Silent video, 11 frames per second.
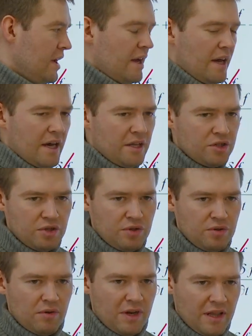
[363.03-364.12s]
and to
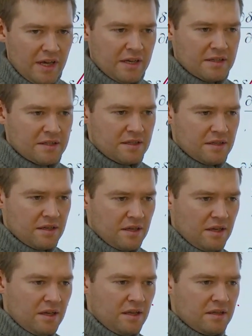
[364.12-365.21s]
relax
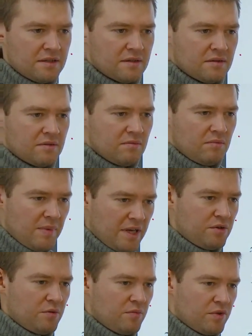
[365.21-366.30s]
its
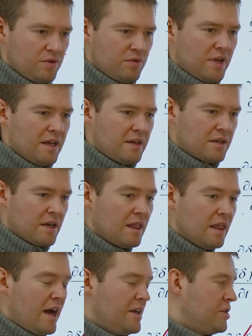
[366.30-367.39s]
momentum, to get
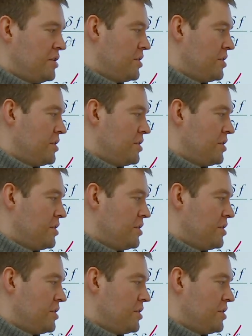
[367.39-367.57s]
collided.